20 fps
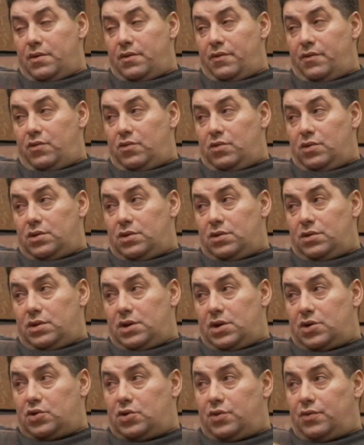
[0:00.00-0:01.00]
So,
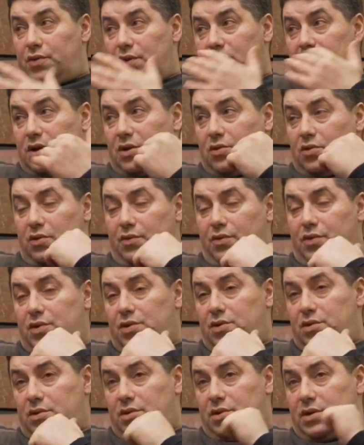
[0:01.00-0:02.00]
summing up, such a
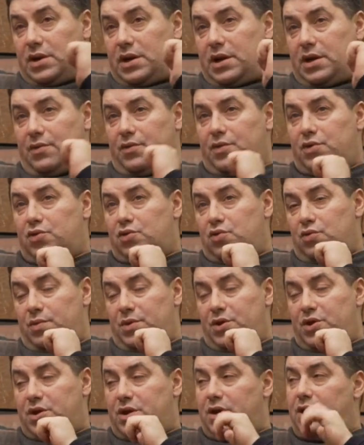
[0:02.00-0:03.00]
bag or a
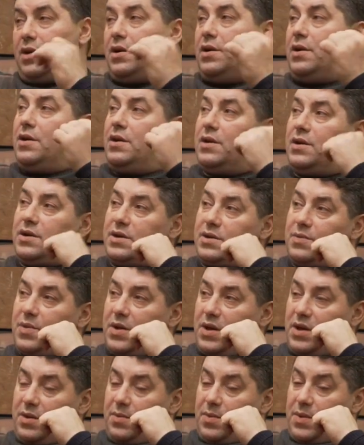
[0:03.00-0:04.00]
handbag with a
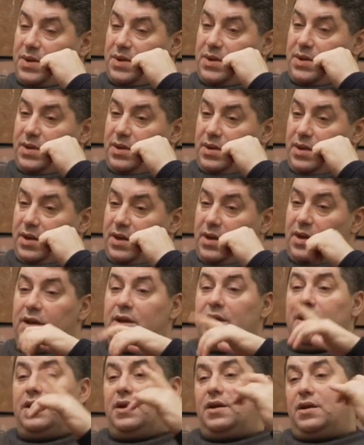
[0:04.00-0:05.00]
bulletproof
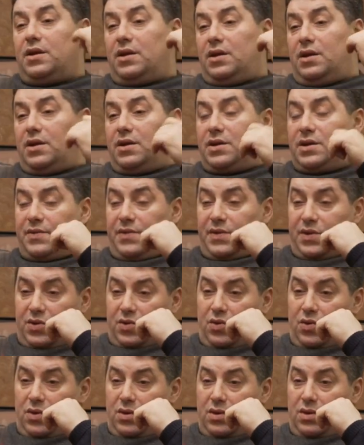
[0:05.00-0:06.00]
plate
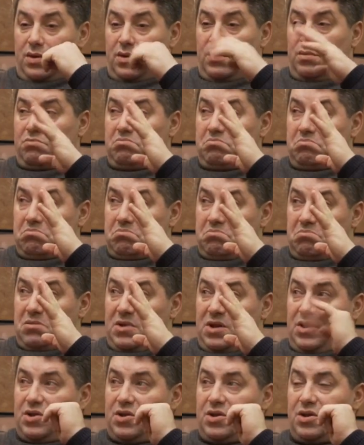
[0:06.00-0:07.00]
and a whistle
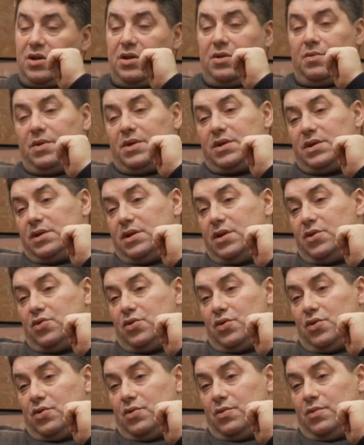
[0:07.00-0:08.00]
may really help the
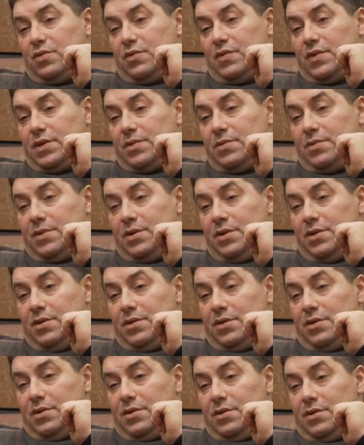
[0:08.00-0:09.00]
person who is
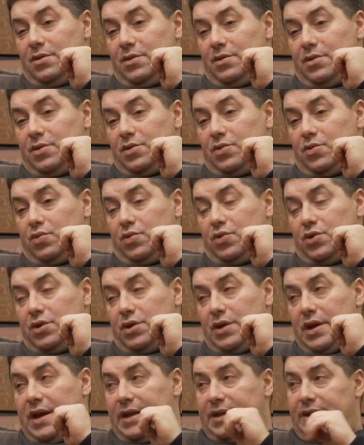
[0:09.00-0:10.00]
not aware
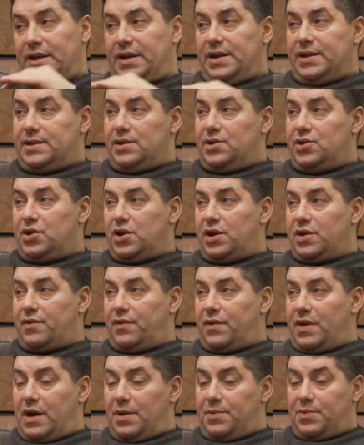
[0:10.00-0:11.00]
of
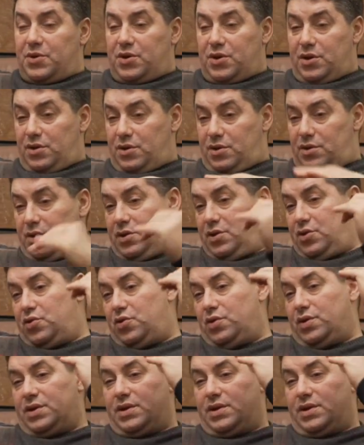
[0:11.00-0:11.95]
what should he do.